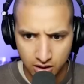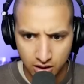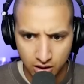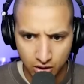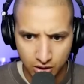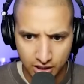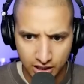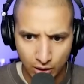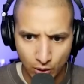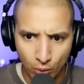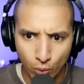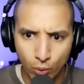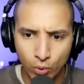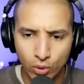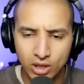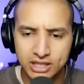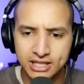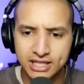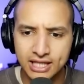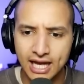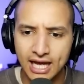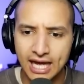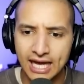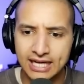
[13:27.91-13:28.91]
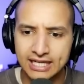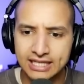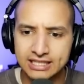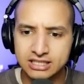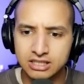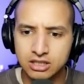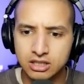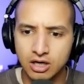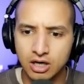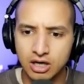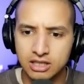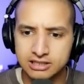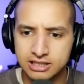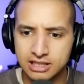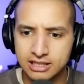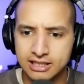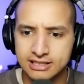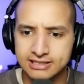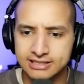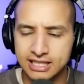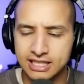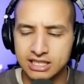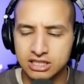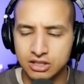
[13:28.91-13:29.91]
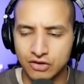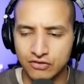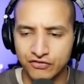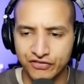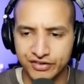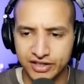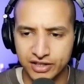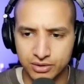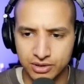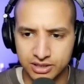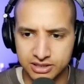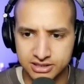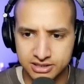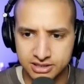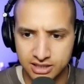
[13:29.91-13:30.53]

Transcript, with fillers: Okay, what the heck is causing this interference?